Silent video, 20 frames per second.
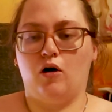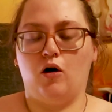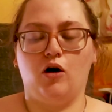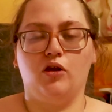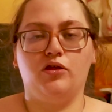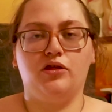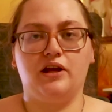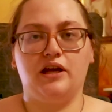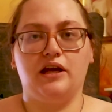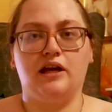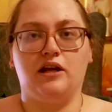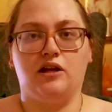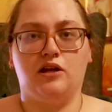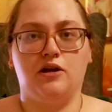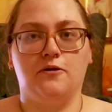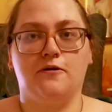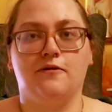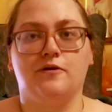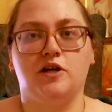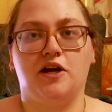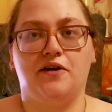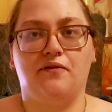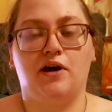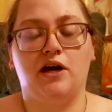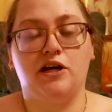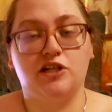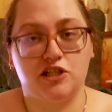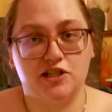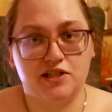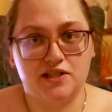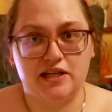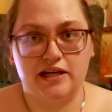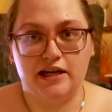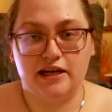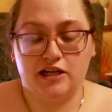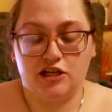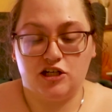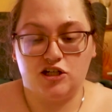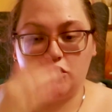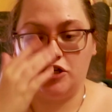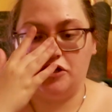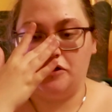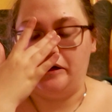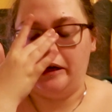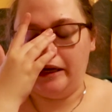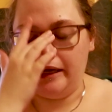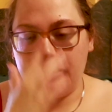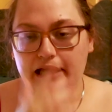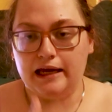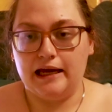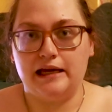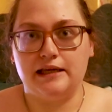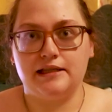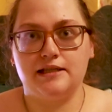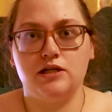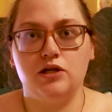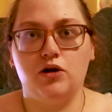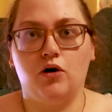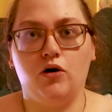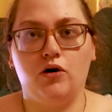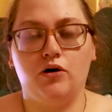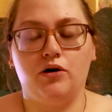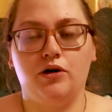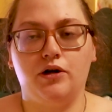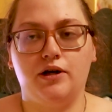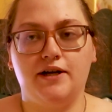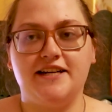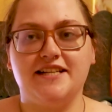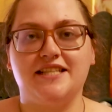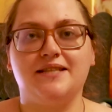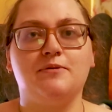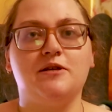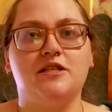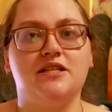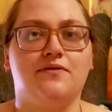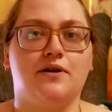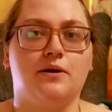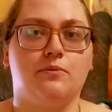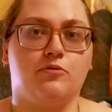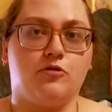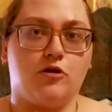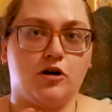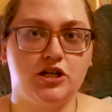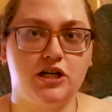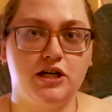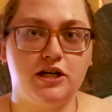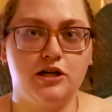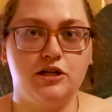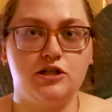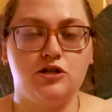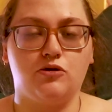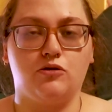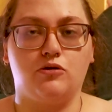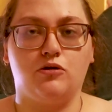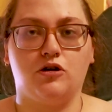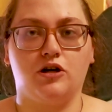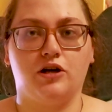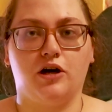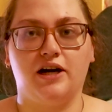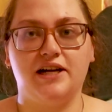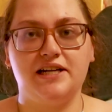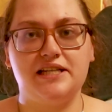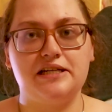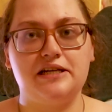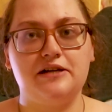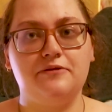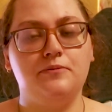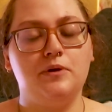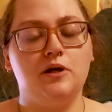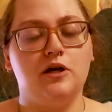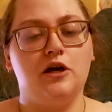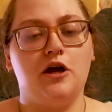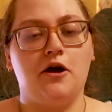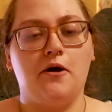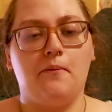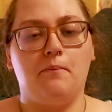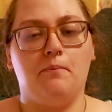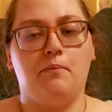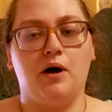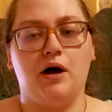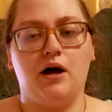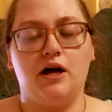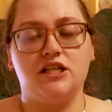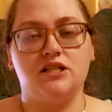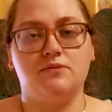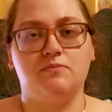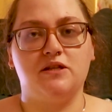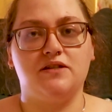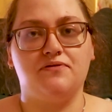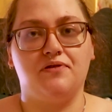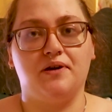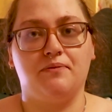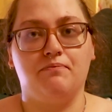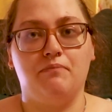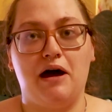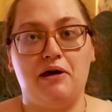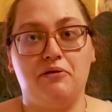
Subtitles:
On the neurodivergency issue, it's not a specific product or an item, but a specific